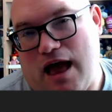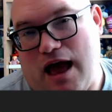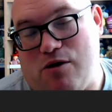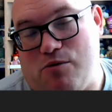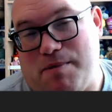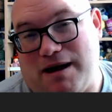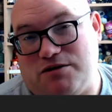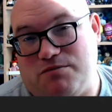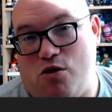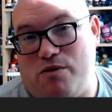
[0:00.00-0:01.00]
I'll be back
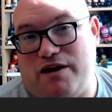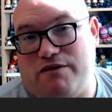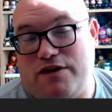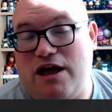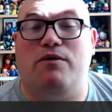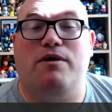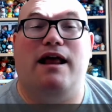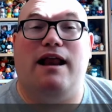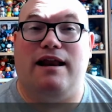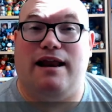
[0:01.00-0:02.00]
tomorrow with another video.
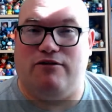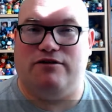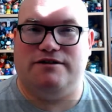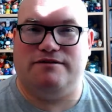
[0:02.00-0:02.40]
Laters.